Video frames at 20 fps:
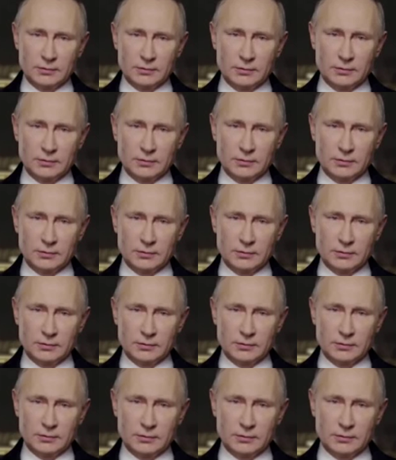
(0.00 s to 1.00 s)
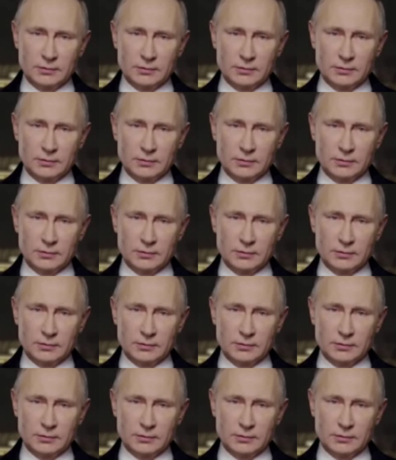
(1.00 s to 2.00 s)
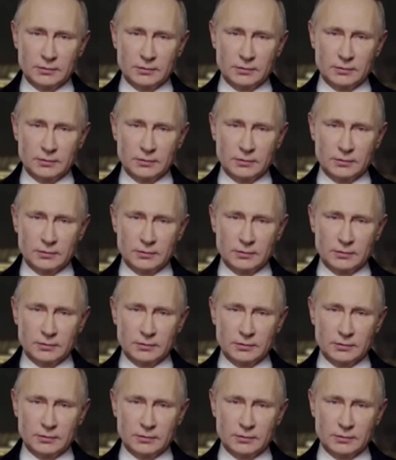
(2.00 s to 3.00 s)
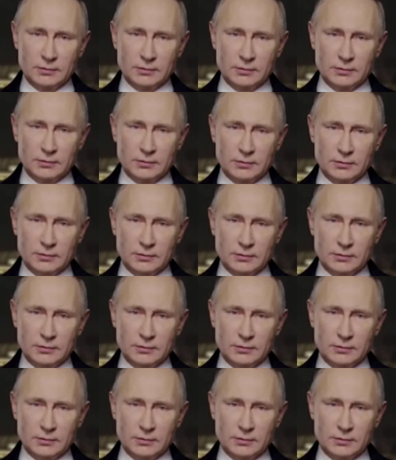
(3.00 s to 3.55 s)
(not speaking)